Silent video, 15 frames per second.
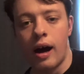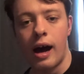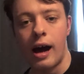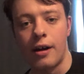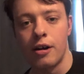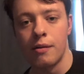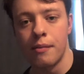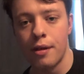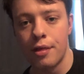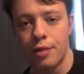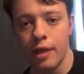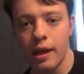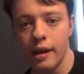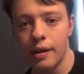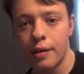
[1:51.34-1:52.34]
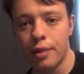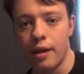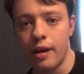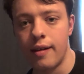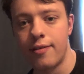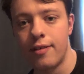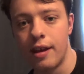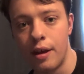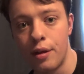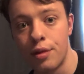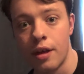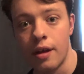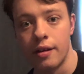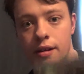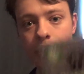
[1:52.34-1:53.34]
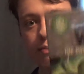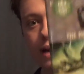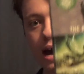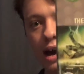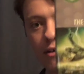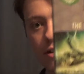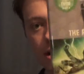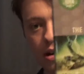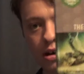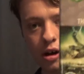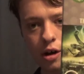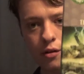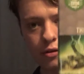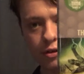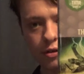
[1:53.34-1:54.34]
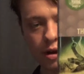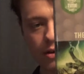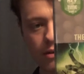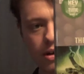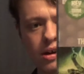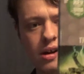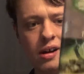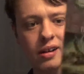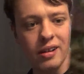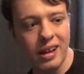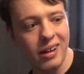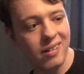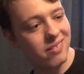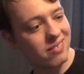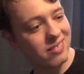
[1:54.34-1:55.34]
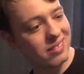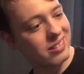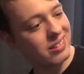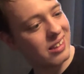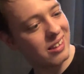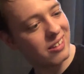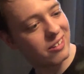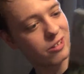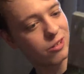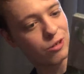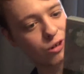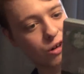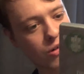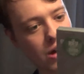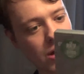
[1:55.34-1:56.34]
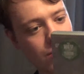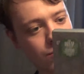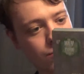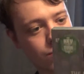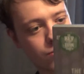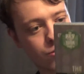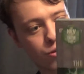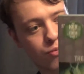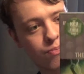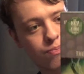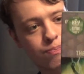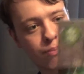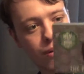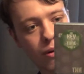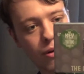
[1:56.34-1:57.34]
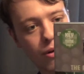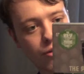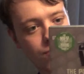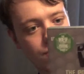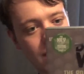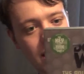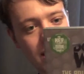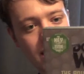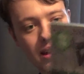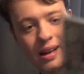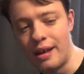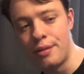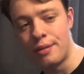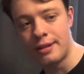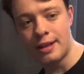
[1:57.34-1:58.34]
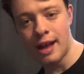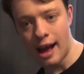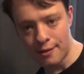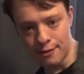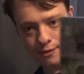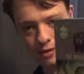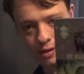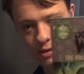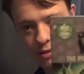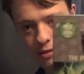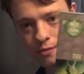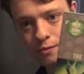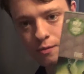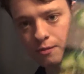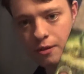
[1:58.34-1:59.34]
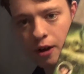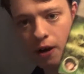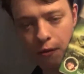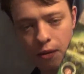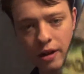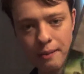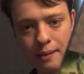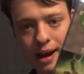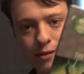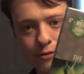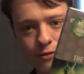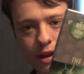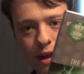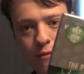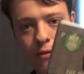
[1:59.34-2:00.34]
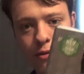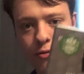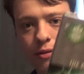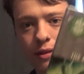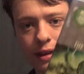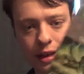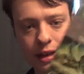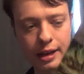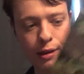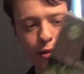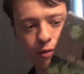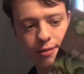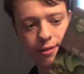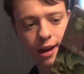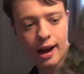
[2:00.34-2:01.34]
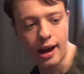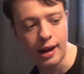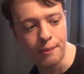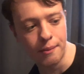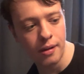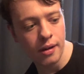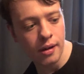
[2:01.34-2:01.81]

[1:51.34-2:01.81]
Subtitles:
At number 6, it is The Power of Crow. Now, this story just bored me. It is definitely not one of my favourites from the Keys of Time.